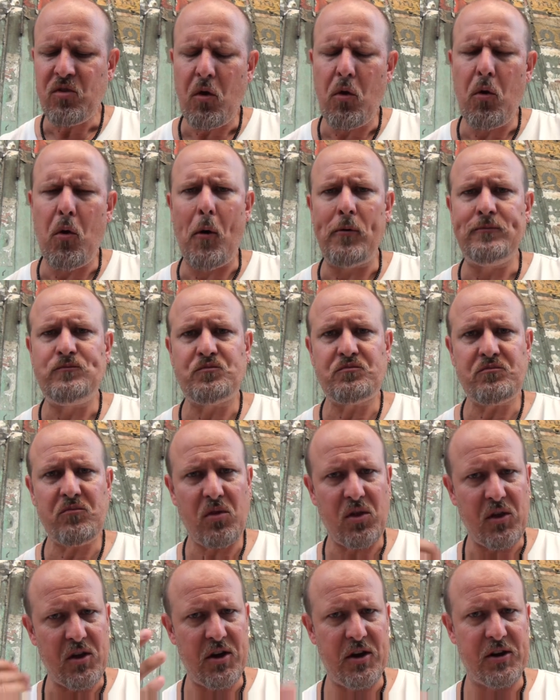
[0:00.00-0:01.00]
Cool.
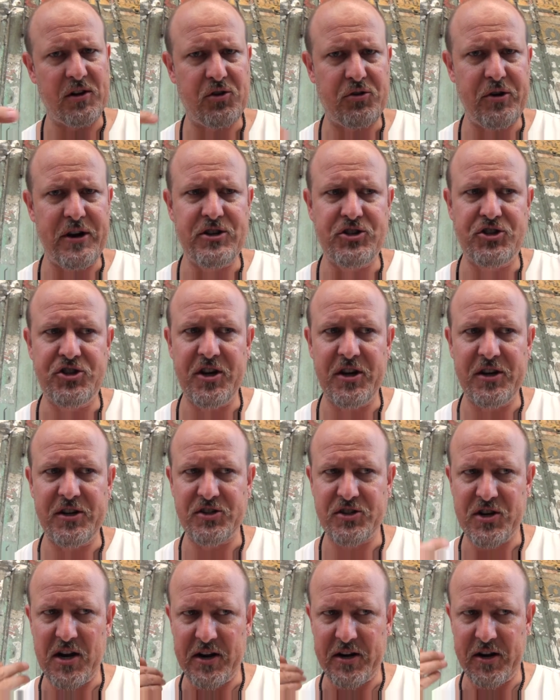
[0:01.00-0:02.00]
The green chilli is
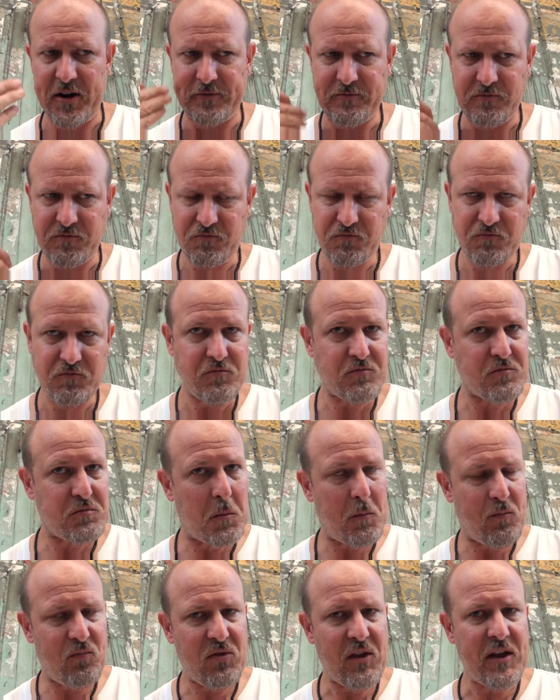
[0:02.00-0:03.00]

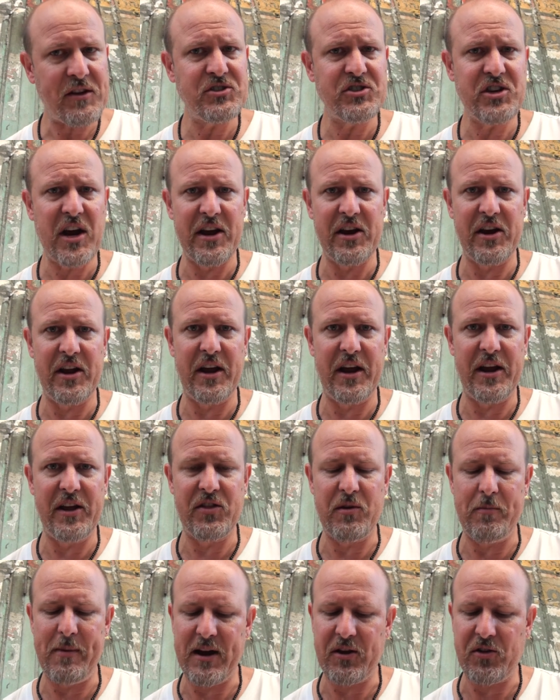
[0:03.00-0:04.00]
starting to hit
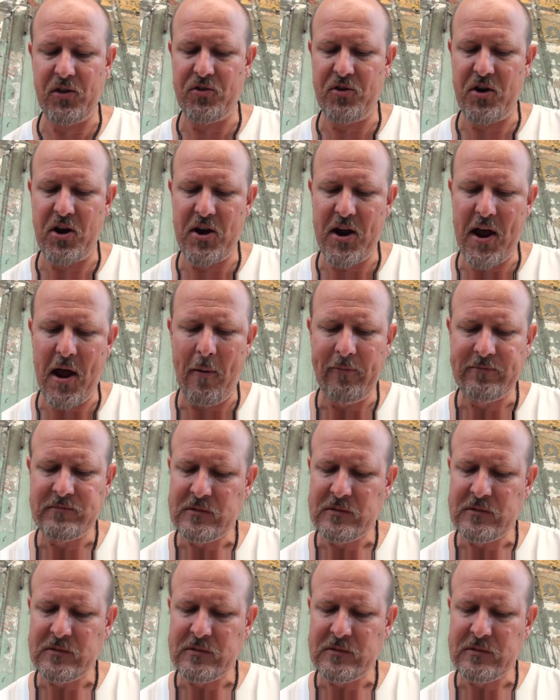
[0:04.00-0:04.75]
the back of the throat now.